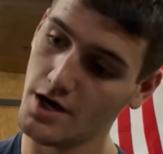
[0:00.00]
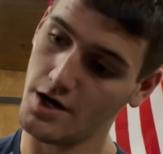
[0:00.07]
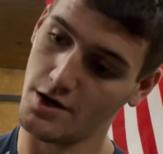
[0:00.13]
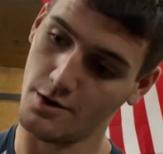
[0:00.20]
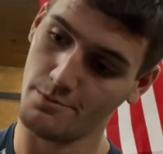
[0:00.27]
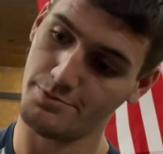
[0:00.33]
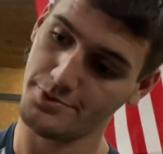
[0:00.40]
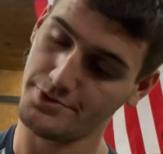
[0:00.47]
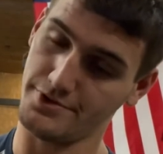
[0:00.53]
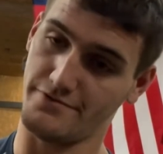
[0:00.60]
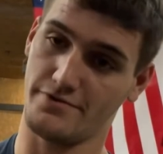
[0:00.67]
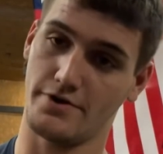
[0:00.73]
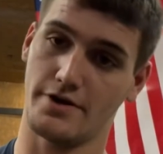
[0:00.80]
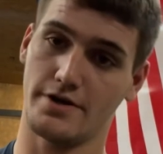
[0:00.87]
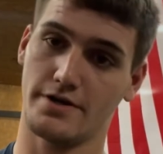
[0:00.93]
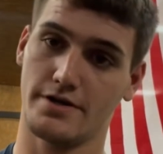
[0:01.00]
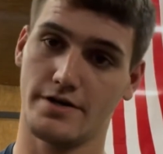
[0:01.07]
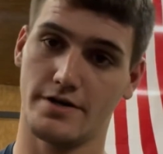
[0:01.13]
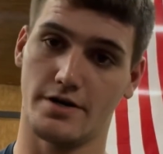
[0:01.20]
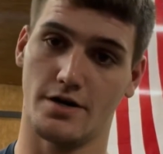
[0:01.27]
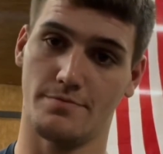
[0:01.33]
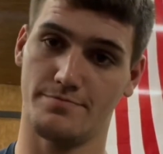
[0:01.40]
up the front,
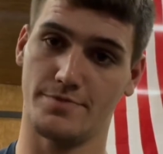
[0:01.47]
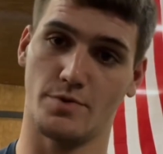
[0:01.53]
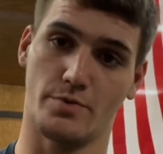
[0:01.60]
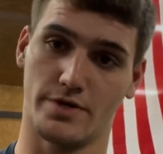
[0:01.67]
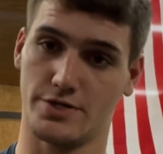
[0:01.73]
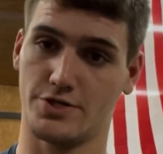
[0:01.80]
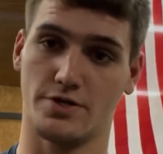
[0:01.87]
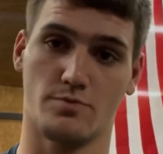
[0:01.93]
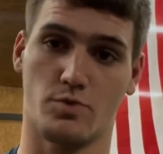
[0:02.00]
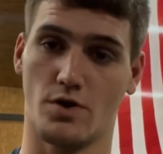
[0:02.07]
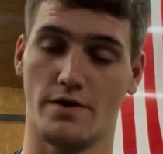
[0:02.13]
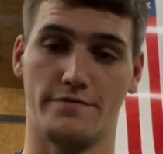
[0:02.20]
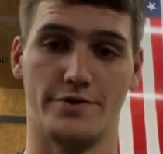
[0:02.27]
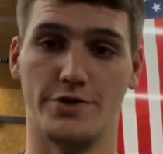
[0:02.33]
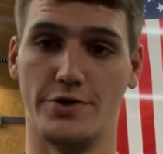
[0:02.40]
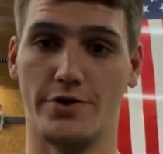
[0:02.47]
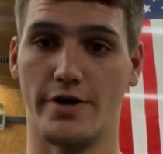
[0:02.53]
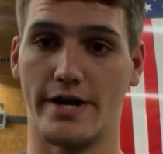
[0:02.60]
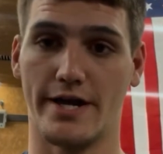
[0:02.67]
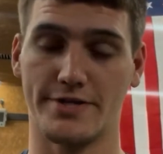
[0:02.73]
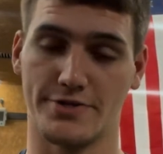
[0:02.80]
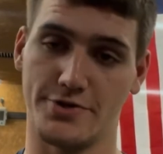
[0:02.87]
up the windshield, wherever you're
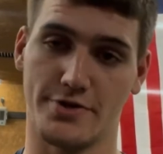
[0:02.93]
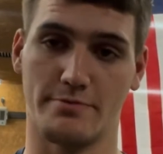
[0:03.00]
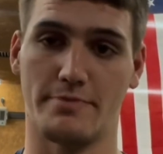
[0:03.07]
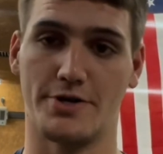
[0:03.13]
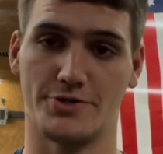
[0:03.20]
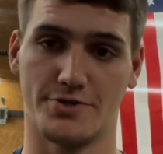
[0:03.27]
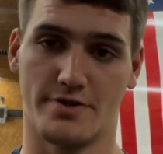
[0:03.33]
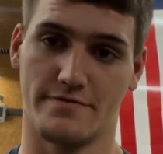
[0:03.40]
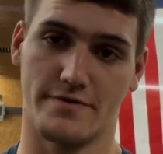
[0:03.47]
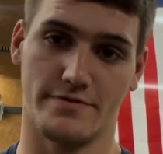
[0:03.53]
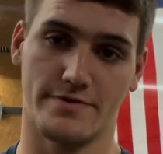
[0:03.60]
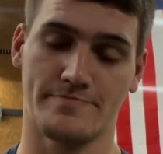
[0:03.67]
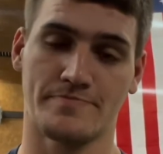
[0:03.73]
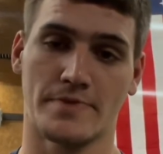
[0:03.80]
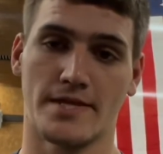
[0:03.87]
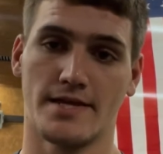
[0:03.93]
doing that, so you can measure off of it.